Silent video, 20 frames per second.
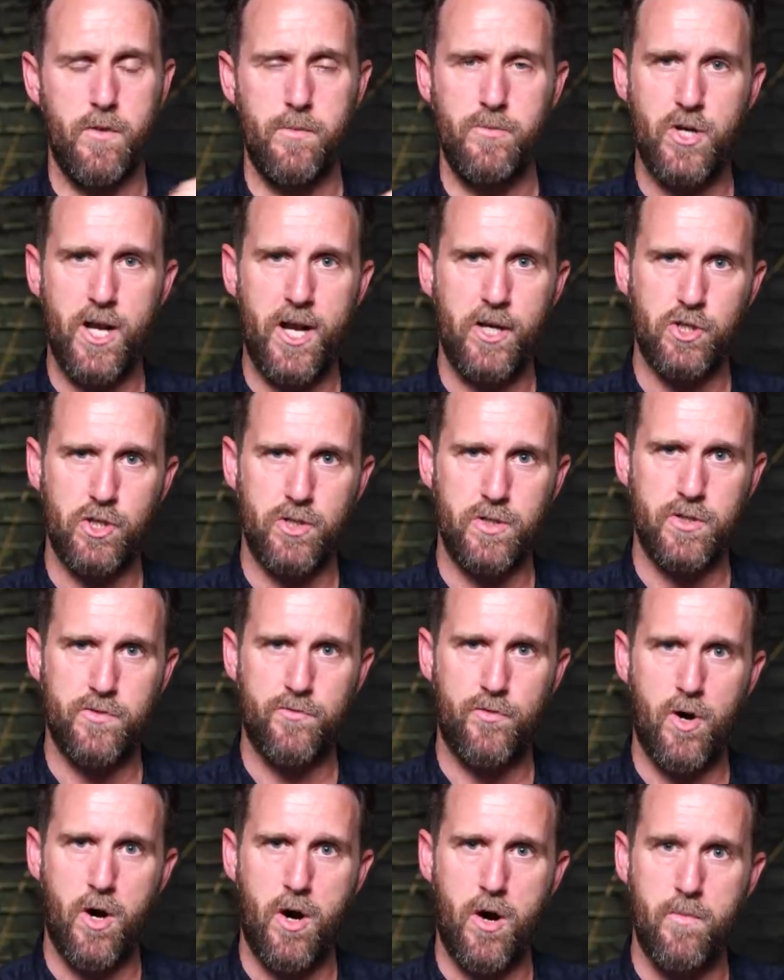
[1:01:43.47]
objections
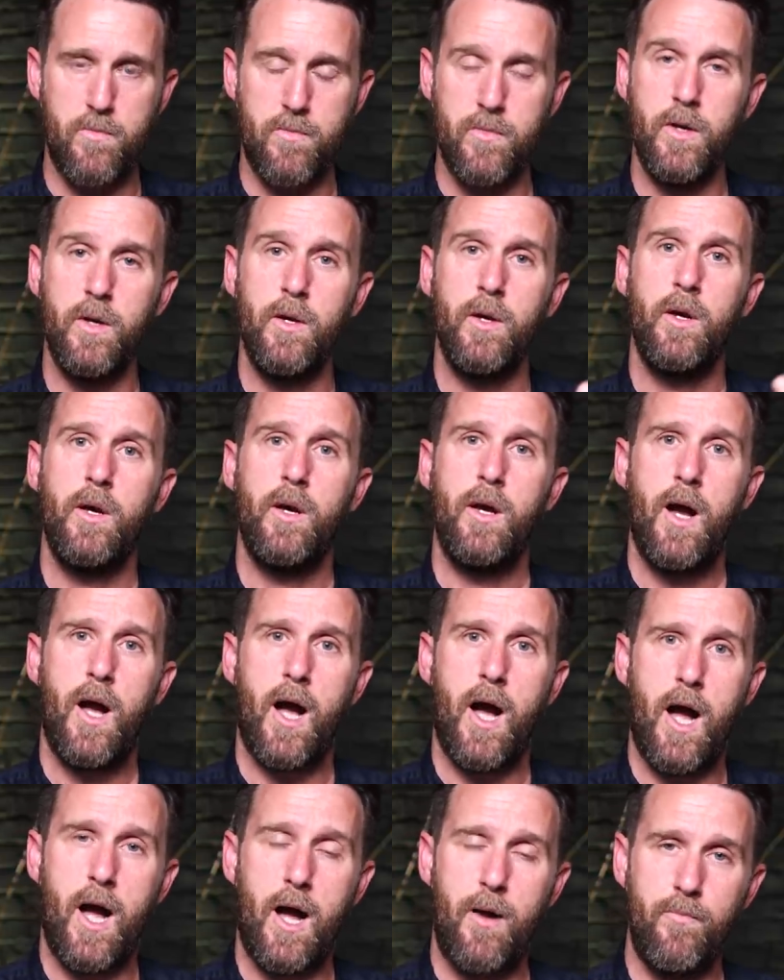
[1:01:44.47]
from
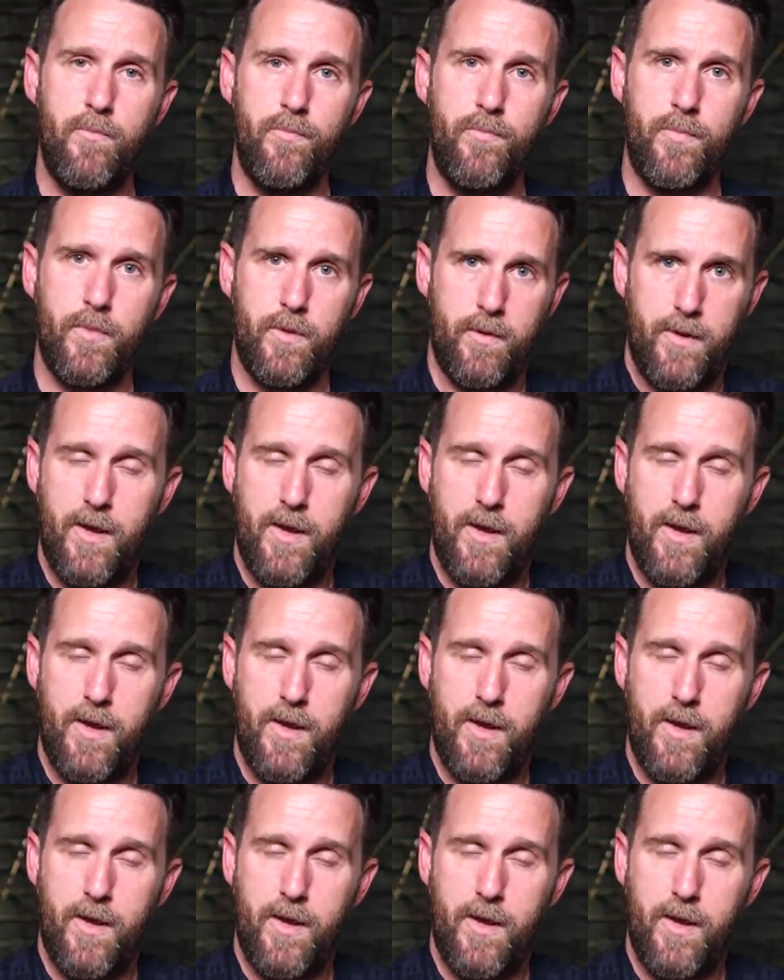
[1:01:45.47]
um,